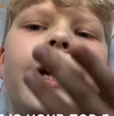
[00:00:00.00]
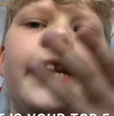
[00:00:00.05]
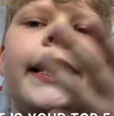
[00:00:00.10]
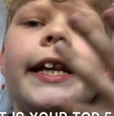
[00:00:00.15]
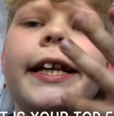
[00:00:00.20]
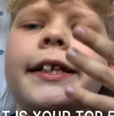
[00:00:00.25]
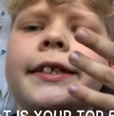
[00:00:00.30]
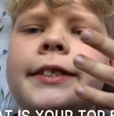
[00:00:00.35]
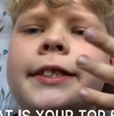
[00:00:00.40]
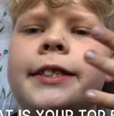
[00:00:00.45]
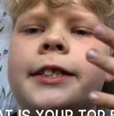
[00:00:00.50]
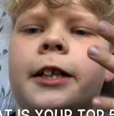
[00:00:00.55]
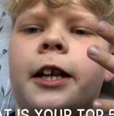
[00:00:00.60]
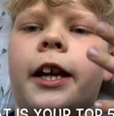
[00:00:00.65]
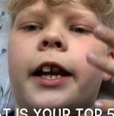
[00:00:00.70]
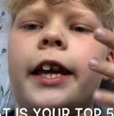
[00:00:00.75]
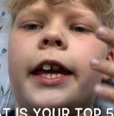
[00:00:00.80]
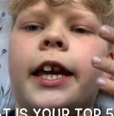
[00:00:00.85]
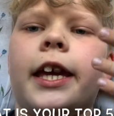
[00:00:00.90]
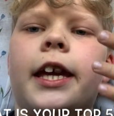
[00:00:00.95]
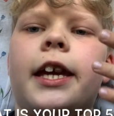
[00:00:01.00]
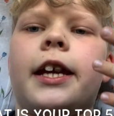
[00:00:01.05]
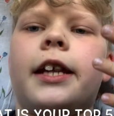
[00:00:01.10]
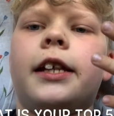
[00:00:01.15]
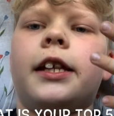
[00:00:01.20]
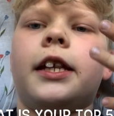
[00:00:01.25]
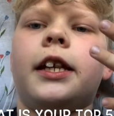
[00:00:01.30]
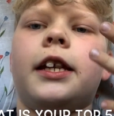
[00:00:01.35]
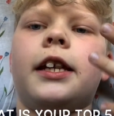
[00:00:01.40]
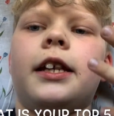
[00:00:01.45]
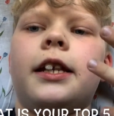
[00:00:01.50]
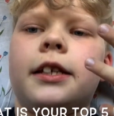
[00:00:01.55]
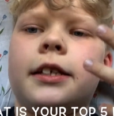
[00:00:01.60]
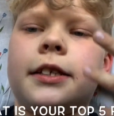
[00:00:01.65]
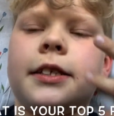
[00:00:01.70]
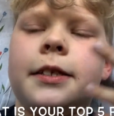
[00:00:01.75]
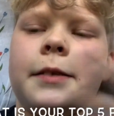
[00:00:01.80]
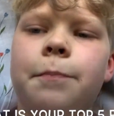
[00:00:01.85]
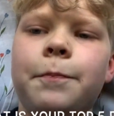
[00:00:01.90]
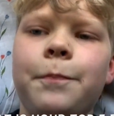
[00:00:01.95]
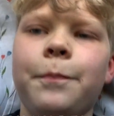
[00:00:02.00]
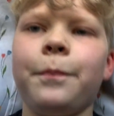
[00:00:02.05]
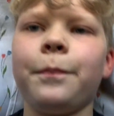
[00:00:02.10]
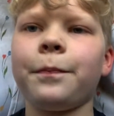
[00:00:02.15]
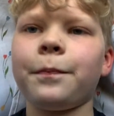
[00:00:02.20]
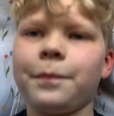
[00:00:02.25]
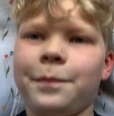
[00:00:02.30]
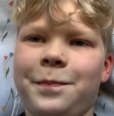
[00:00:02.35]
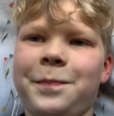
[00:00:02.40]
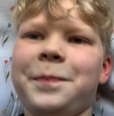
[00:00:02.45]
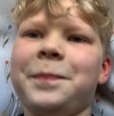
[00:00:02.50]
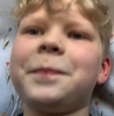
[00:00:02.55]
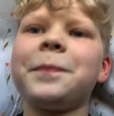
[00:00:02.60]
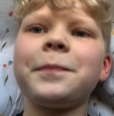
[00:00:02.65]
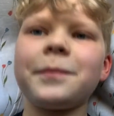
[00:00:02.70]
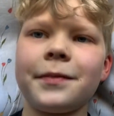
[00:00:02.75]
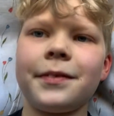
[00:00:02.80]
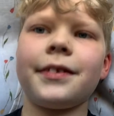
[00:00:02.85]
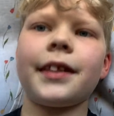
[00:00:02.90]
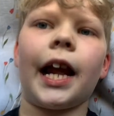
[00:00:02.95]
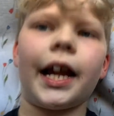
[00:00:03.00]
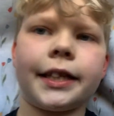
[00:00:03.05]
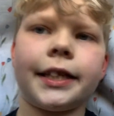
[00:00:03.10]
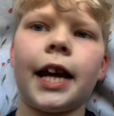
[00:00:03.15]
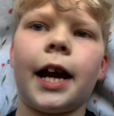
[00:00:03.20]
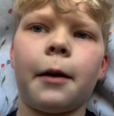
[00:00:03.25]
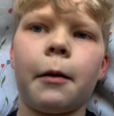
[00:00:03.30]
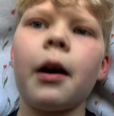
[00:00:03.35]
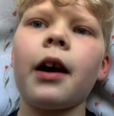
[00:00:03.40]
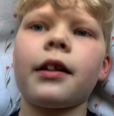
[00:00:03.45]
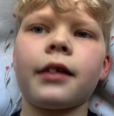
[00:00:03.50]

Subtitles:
Easter candies. That's how I